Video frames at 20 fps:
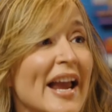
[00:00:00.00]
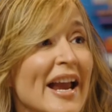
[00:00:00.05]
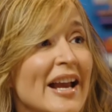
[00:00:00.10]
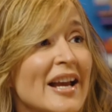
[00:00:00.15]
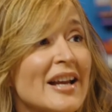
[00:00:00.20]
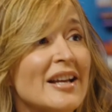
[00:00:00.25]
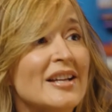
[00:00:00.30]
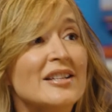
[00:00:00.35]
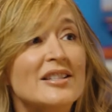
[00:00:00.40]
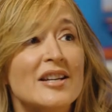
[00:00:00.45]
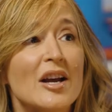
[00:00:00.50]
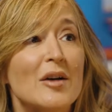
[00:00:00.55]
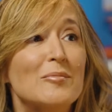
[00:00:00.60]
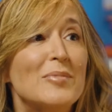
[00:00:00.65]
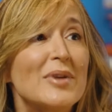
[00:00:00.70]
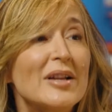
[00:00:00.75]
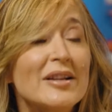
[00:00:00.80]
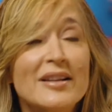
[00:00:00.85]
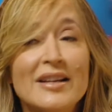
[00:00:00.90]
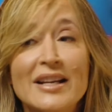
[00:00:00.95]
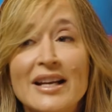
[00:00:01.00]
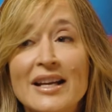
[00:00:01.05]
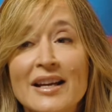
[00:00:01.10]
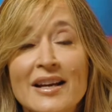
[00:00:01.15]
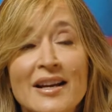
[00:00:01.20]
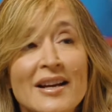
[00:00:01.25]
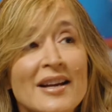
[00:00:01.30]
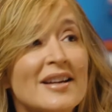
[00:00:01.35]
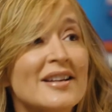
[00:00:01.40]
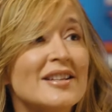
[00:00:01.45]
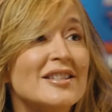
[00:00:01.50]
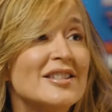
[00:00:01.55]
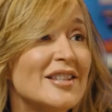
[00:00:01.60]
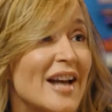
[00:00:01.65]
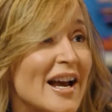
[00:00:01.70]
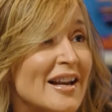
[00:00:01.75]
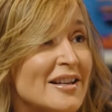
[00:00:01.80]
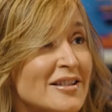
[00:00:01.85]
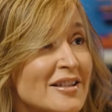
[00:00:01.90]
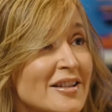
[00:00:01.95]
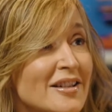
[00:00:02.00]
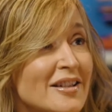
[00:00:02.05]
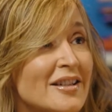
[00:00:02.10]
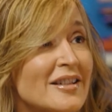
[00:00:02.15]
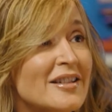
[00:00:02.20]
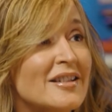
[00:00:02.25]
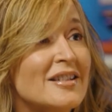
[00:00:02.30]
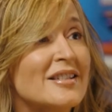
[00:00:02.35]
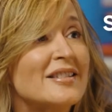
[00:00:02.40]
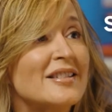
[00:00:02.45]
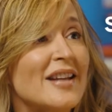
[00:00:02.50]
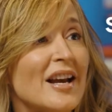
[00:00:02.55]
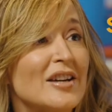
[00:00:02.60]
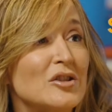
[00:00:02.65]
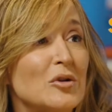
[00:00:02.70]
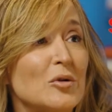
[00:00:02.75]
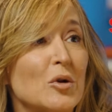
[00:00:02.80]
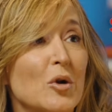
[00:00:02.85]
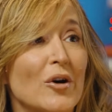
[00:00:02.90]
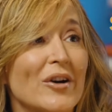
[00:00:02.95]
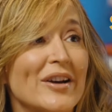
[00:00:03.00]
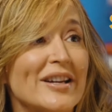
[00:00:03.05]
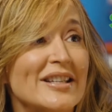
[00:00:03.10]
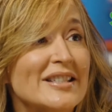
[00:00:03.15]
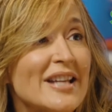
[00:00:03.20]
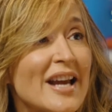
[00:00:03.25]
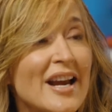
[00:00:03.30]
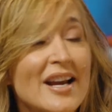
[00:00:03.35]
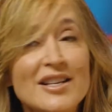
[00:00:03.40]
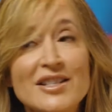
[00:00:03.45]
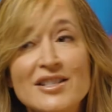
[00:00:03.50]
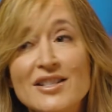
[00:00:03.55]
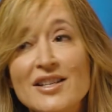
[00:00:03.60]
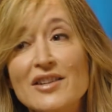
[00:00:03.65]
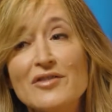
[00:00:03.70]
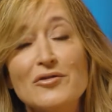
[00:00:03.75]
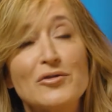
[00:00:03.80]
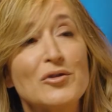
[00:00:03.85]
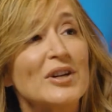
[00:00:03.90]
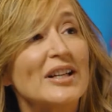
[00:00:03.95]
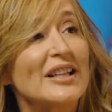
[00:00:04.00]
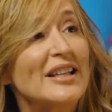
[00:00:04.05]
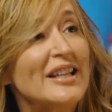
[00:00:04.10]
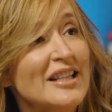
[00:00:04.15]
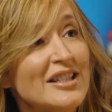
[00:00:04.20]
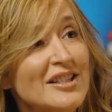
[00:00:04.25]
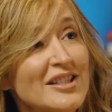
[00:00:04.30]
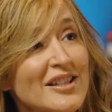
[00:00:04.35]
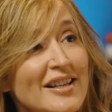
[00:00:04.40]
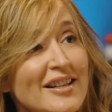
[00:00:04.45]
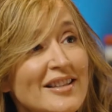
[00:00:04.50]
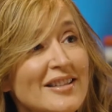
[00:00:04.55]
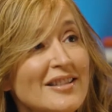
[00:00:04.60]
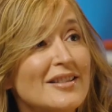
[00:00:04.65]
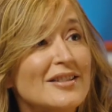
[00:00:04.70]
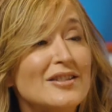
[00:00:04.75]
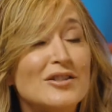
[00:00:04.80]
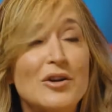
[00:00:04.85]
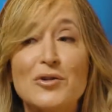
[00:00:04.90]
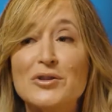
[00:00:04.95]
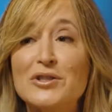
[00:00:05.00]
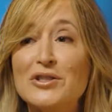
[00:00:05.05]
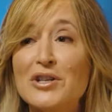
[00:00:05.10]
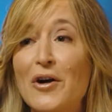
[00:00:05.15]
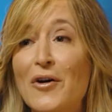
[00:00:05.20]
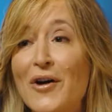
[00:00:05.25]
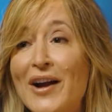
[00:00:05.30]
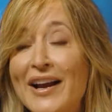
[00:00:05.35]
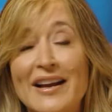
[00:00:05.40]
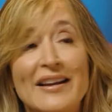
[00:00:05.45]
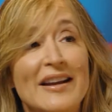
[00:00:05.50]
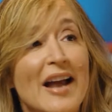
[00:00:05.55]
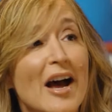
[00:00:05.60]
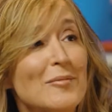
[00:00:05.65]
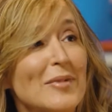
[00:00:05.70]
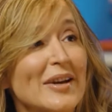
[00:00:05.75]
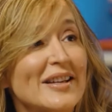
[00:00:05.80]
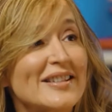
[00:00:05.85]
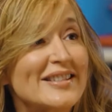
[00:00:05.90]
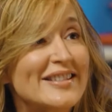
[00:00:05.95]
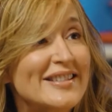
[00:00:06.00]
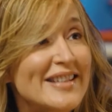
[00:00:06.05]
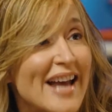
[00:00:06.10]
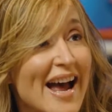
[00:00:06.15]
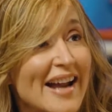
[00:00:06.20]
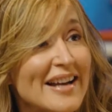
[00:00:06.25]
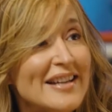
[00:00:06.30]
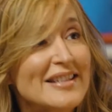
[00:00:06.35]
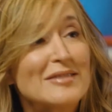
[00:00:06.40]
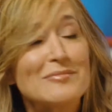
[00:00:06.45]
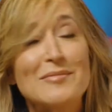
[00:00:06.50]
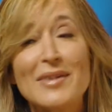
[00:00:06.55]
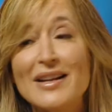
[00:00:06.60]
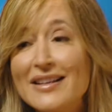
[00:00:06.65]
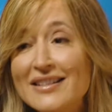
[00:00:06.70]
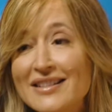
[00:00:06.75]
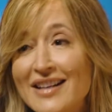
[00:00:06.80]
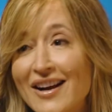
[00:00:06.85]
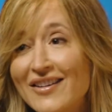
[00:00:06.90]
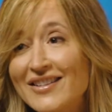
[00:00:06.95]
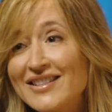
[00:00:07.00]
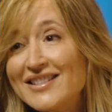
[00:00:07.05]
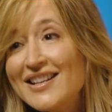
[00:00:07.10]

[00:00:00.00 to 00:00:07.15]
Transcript: age, ability, gender, sexual orientation, religion, socioeconomic status, military